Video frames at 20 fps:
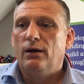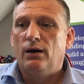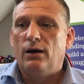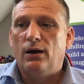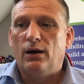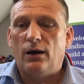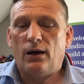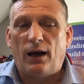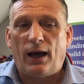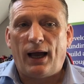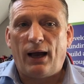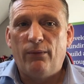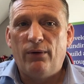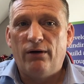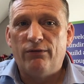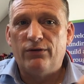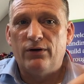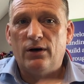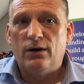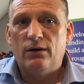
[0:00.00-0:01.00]

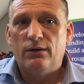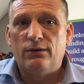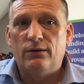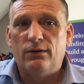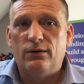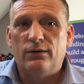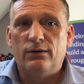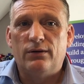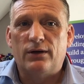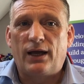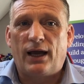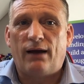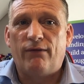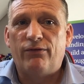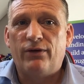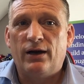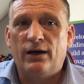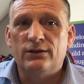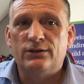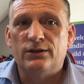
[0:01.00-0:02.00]
However, the
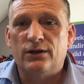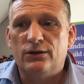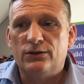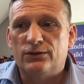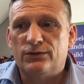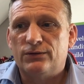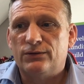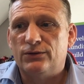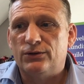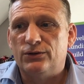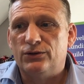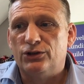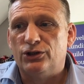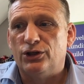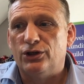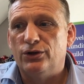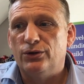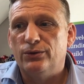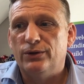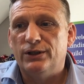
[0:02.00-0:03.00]
caveat to those
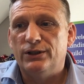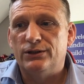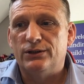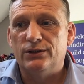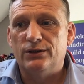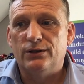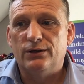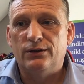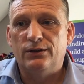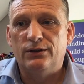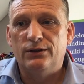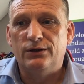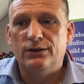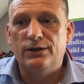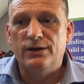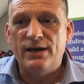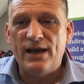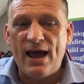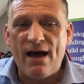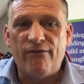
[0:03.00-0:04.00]
two is that
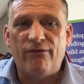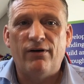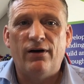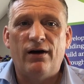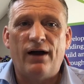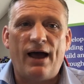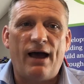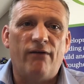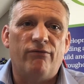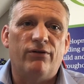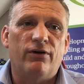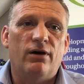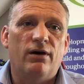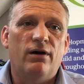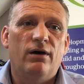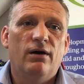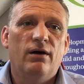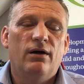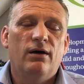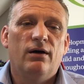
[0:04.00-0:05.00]
never
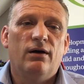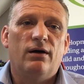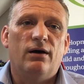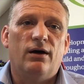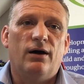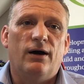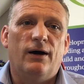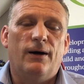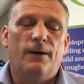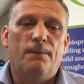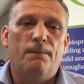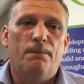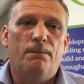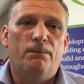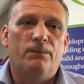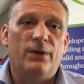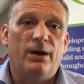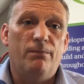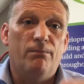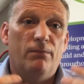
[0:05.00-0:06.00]
ever,
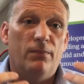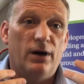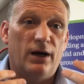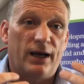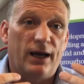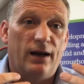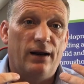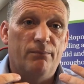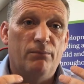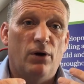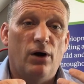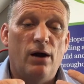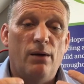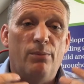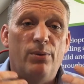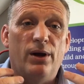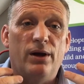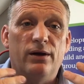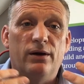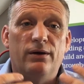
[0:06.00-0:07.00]
in my
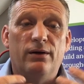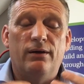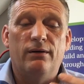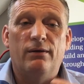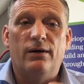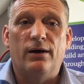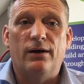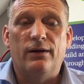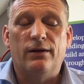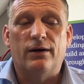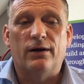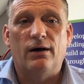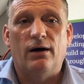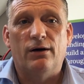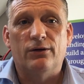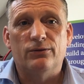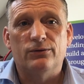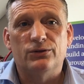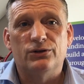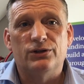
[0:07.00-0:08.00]
opinion, the
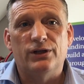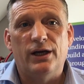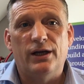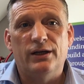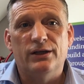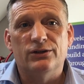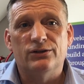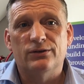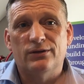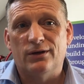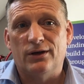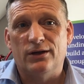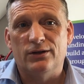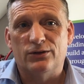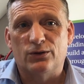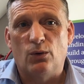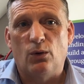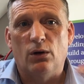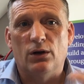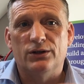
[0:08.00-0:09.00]
cardinal sin
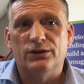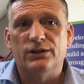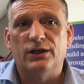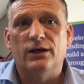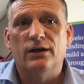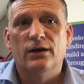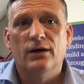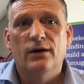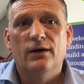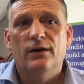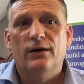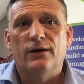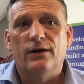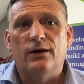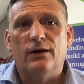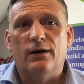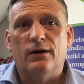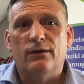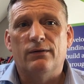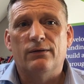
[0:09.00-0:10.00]
is quality.
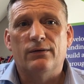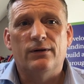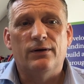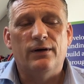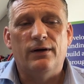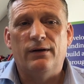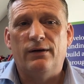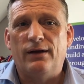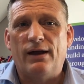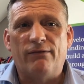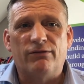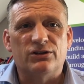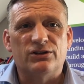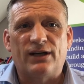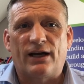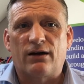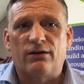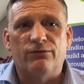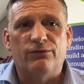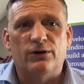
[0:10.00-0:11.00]
You know, never
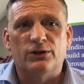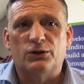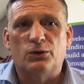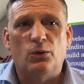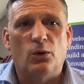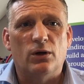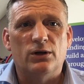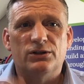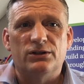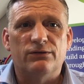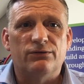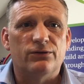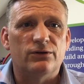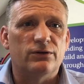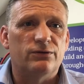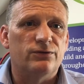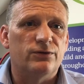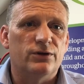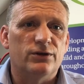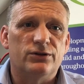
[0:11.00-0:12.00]
sacrifice quality for
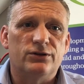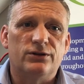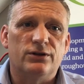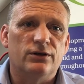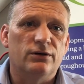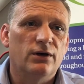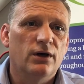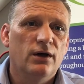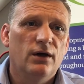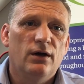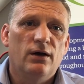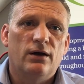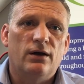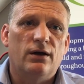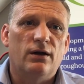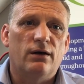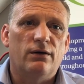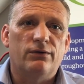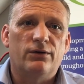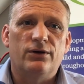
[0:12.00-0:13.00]
the first two.
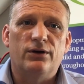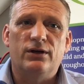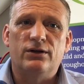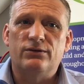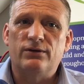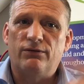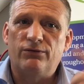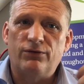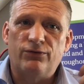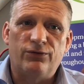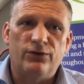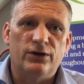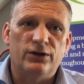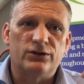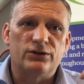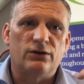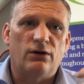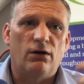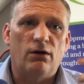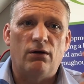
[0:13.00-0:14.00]
You know, you need to have your
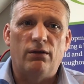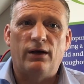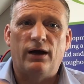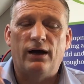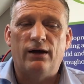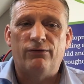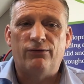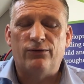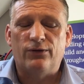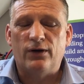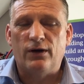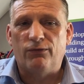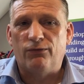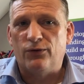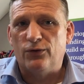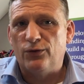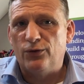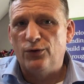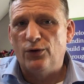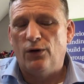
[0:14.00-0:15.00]
first eye on that.
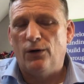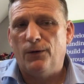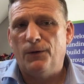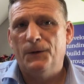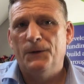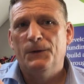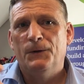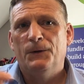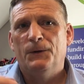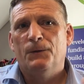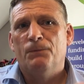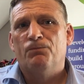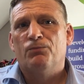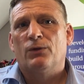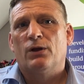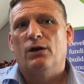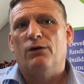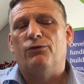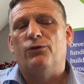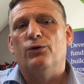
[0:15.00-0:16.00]
If you're
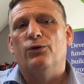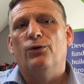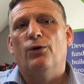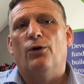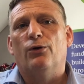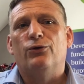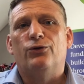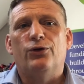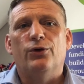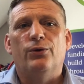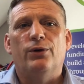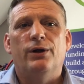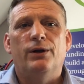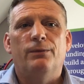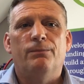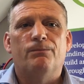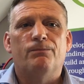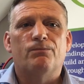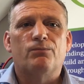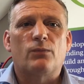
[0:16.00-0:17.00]
not
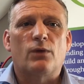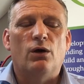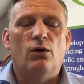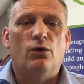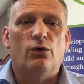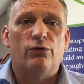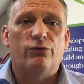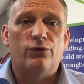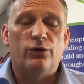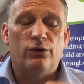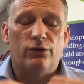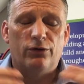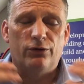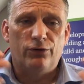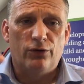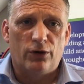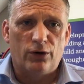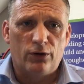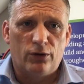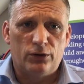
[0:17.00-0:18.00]
doing, or if you've
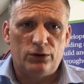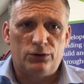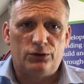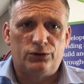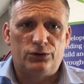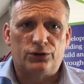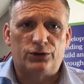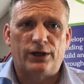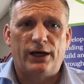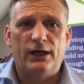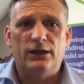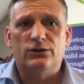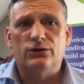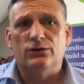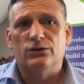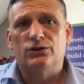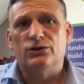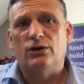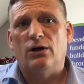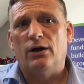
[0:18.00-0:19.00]
not got trades
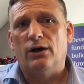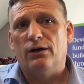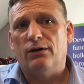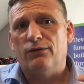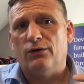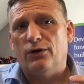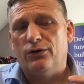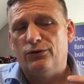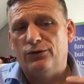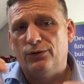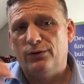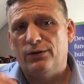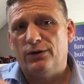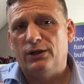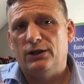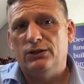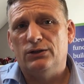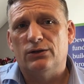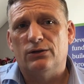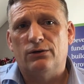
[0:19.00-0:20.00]
on site doing
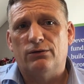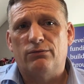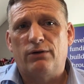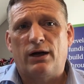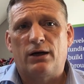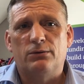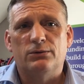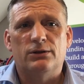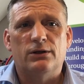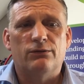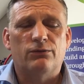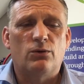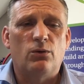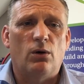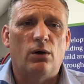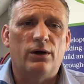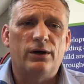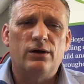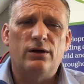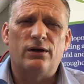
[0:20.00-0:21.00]
things at the requisite
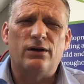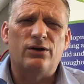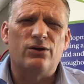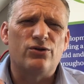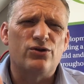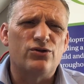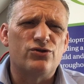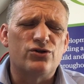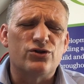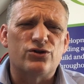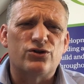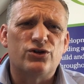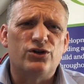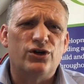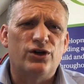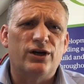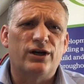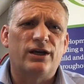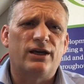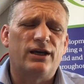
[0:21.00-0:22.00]
quality, you're just
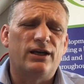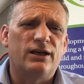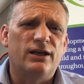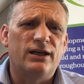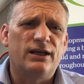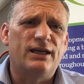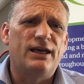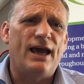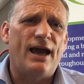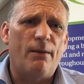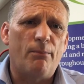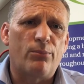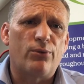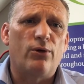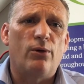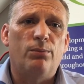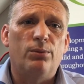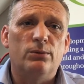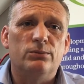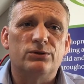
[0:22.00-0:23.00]
going to get
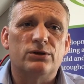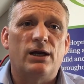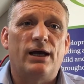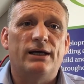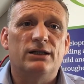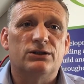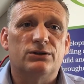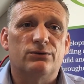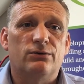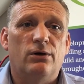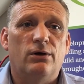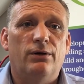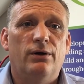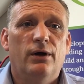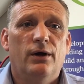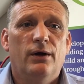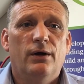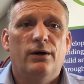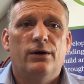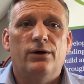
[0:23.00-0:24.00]
problems later on.
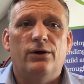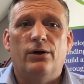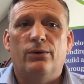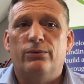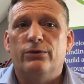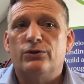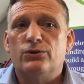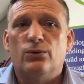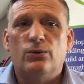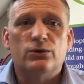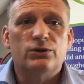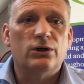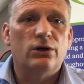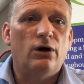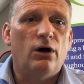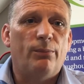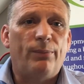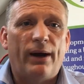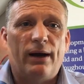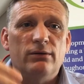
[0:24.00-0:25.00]
You know, we talked a
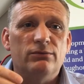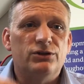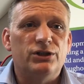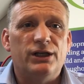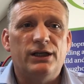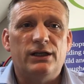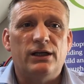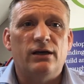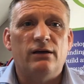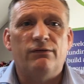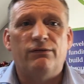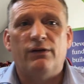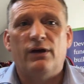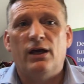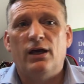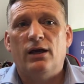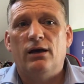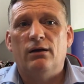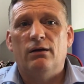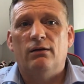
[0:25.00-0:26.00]
lot about
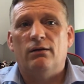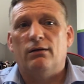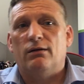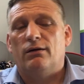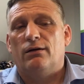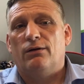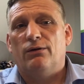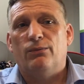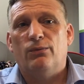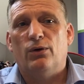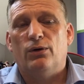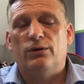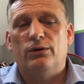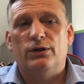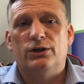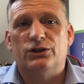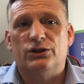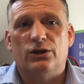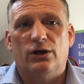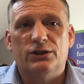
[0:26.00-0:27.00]
GDV and, you know, what
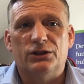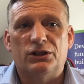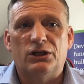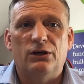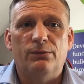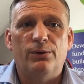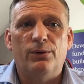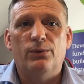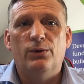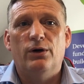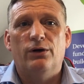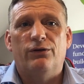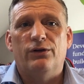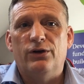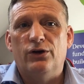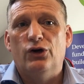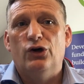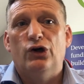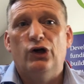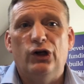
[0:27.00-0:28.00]
your site's going to be worth
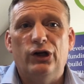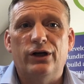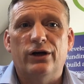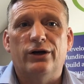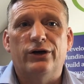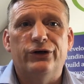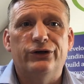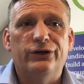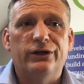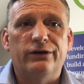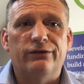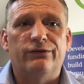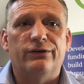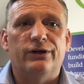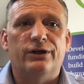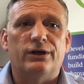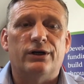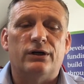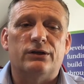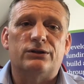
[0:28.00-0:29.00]
in earlier
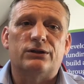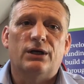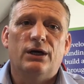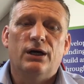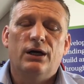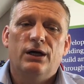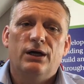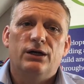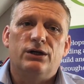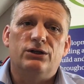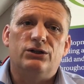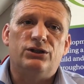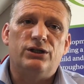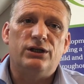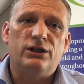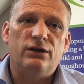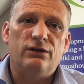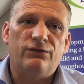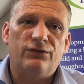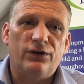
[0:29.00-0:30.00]
videos. Your
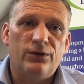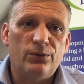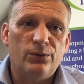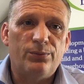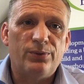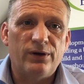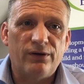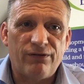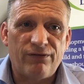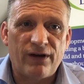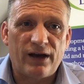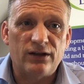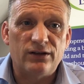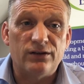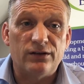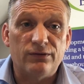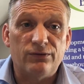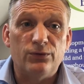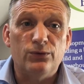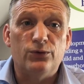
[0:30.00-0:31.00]
GDV will be
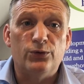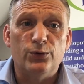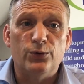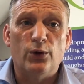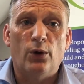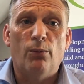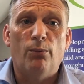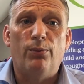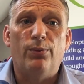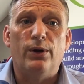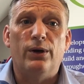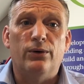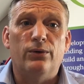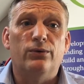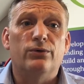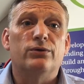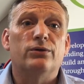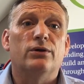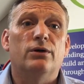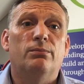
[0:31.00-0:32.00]
affected if you do not
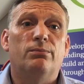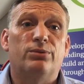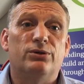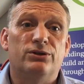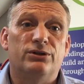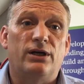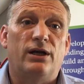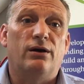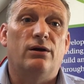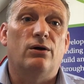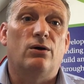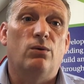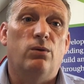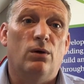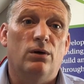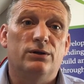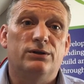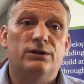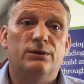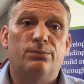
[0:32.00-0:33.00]
build and present a
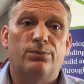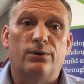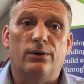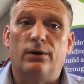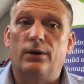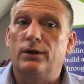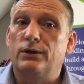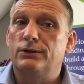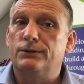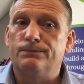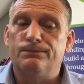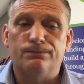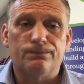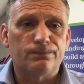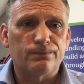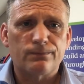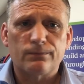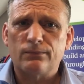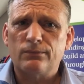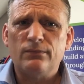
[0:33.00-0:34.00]
quality product.
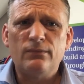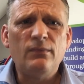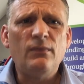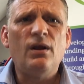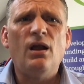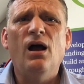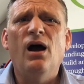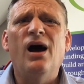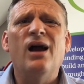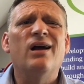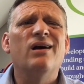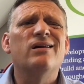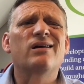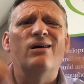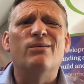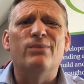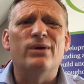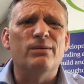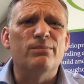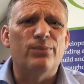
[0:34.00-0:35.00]
And I
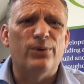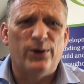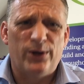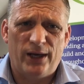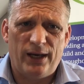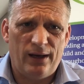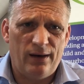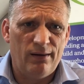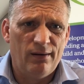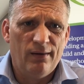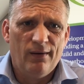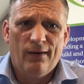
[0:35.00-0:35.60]
don't mean putting in